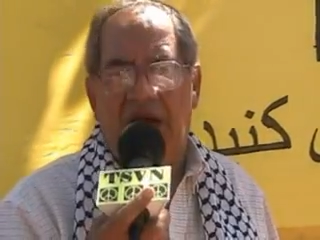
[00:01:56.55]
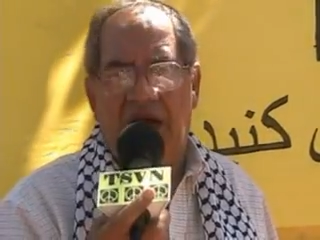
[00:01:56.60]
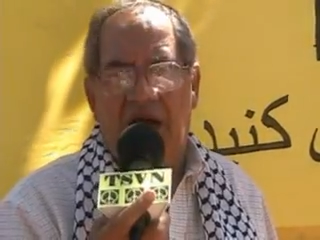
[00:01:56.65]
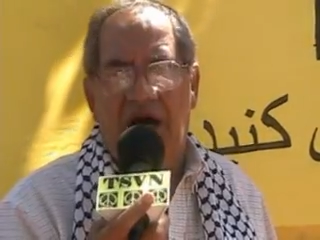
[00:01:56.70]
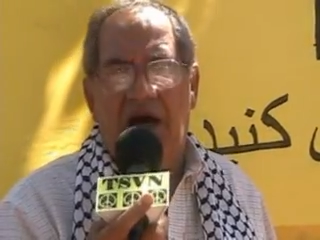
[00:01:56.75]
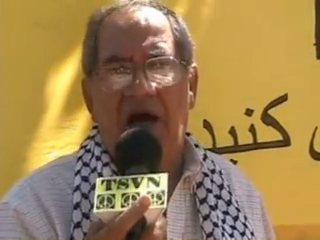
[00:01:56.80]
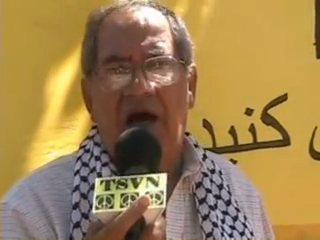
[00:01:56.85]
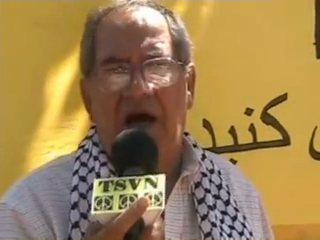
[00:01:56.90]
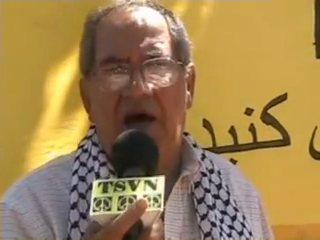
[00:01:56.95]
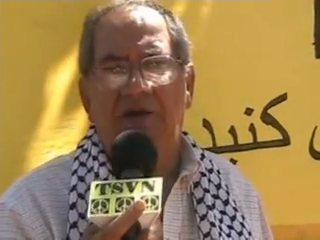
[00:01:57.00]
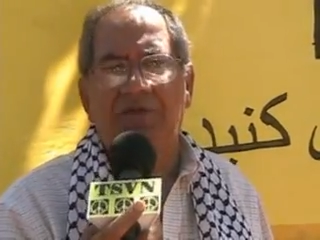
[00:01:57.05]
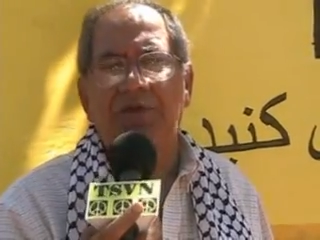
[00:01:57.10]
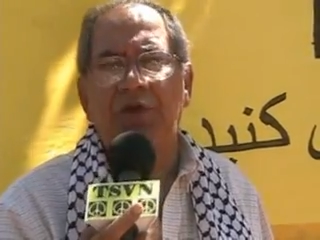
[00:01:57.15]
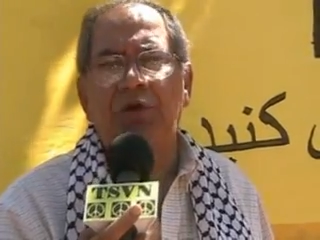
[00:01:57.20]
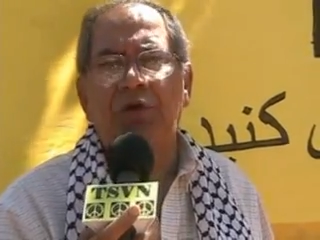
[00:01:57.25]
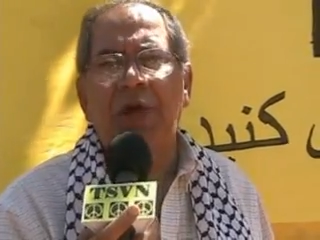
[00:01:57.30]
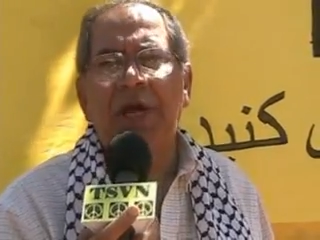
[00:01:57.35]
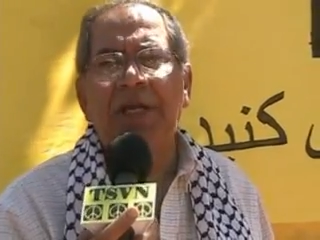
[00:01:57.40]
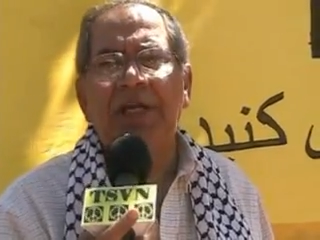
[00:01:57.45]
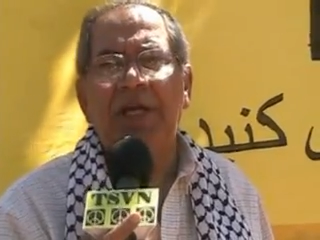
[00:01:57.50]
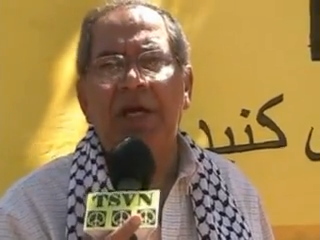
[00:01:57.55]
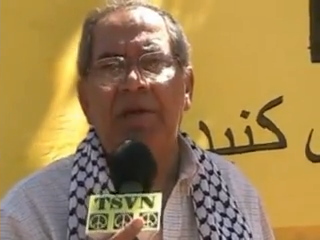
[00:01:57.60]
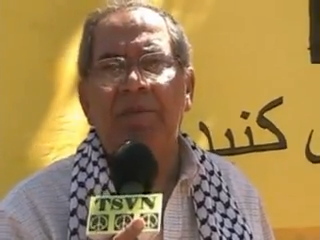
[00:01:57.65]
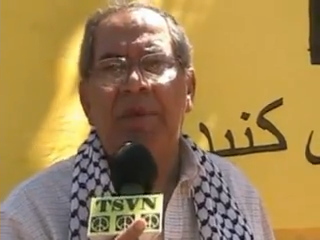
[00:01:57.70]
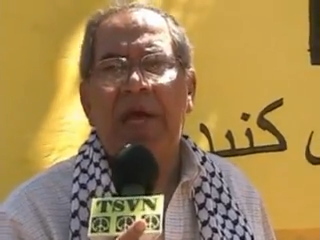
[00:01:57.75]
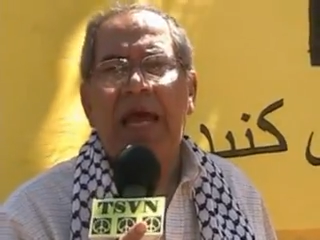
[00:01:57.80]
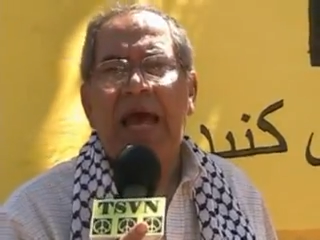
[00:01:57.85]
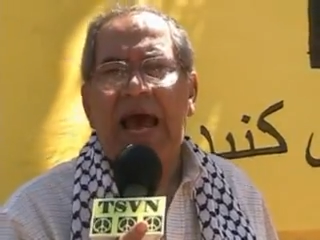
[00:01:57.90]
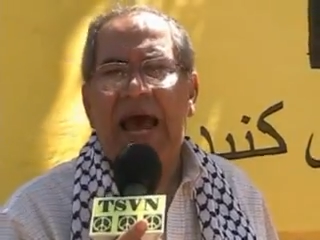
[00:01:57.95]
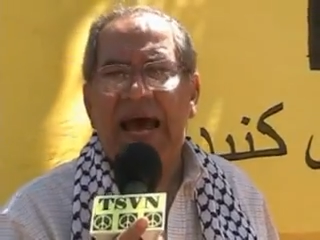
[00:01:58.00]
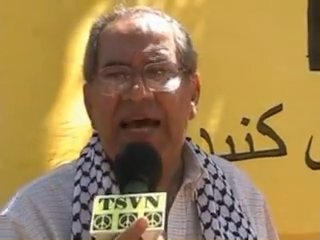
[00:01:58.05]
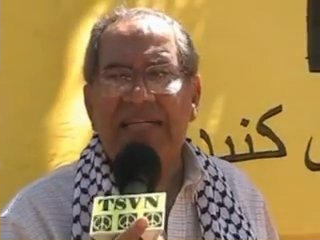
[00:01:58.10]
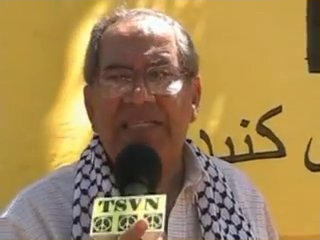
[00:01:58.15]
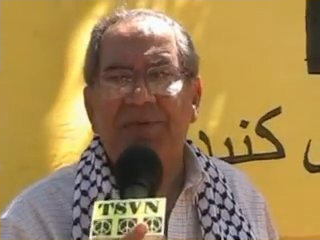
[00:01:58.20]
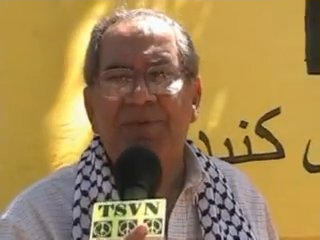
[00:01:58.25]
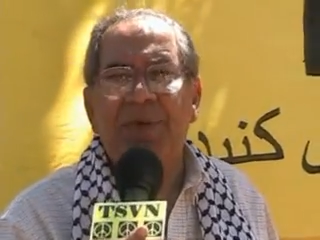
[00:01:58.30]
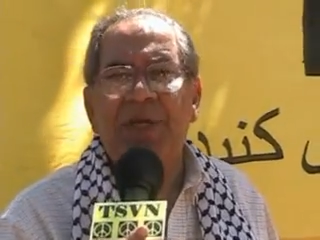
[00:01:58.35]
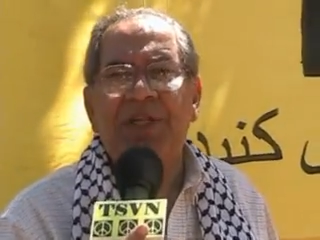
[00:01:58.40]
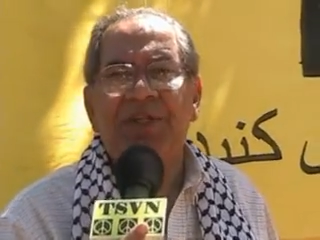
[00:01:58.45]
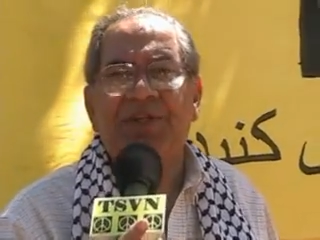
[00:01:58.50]
uh, of uranium
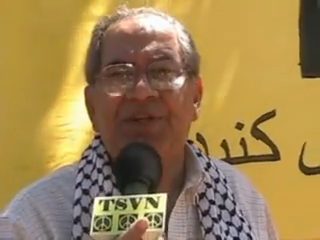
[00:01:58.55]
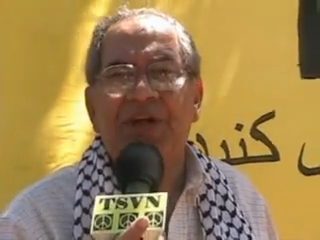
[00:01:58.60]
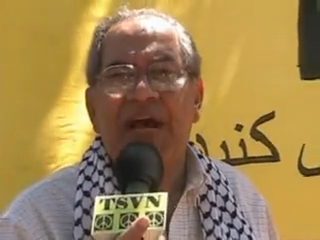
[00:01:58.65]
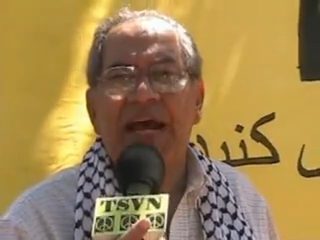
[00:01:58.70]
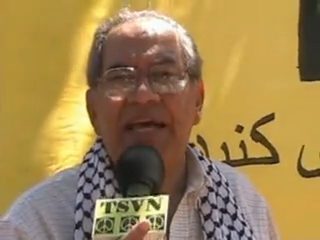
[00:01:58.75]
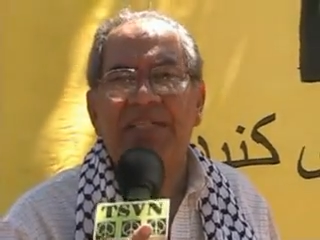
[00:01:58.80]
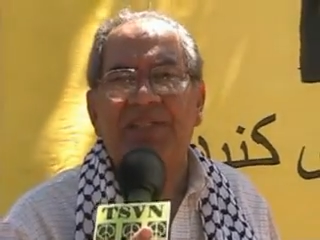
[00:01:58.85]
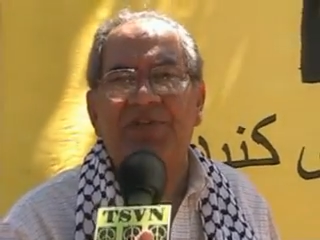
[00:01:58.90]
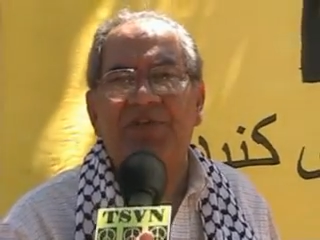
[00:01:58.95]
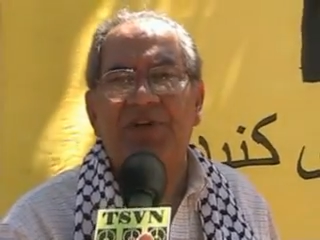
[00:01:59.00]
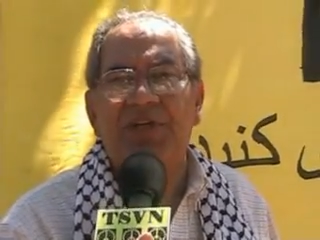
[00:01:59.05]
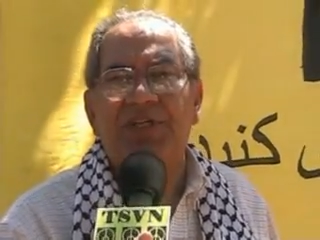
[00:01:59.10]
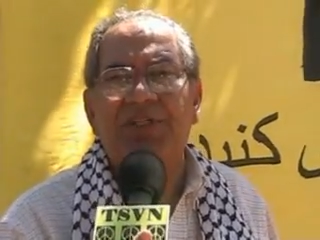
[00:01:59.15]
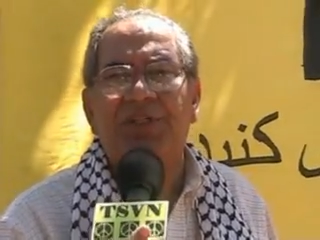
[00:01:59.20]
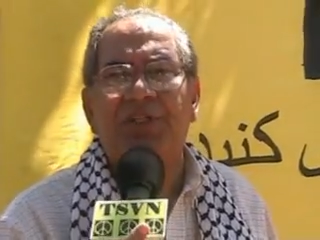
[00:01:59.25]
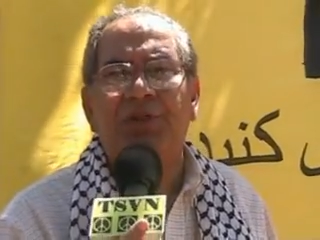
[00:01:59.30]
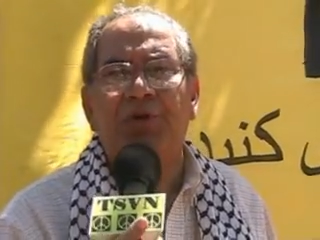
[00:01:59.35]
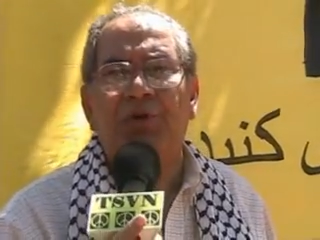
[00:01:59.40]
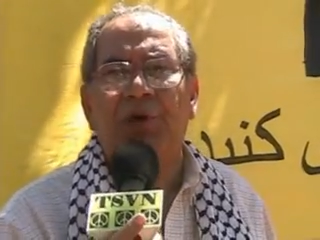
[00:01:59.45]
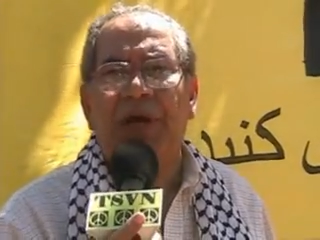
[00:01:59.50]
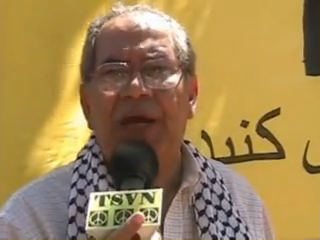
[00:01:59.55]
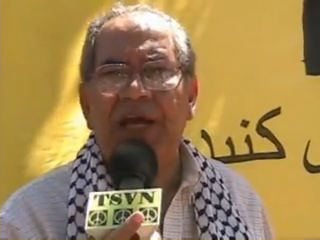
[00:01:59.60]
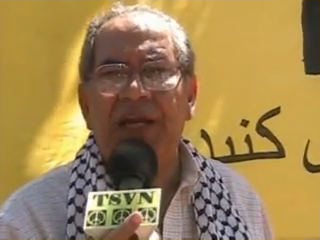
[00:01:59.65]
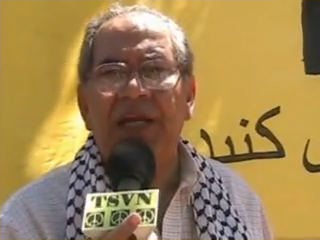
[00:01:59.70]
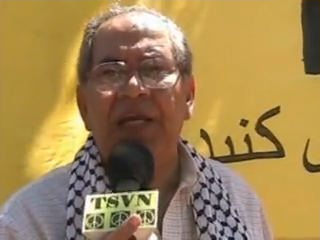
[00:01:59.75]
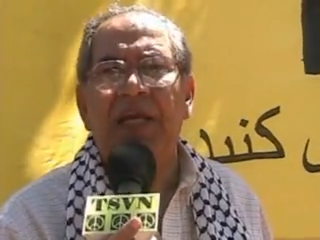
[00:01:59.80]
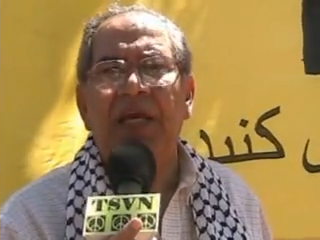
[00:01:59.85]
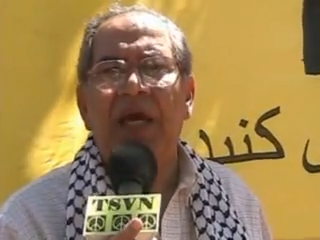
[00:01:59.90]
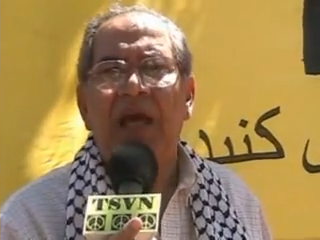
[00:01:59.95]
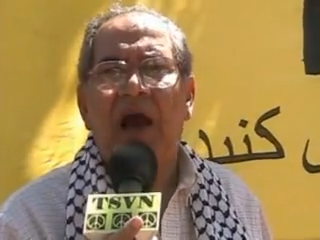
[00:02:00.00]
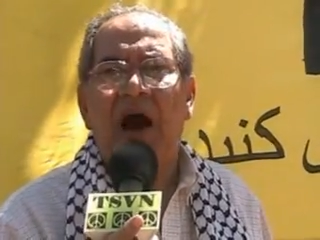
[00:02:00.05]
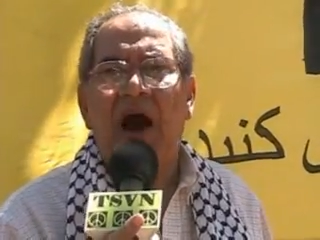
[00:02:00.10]
has been transferred to any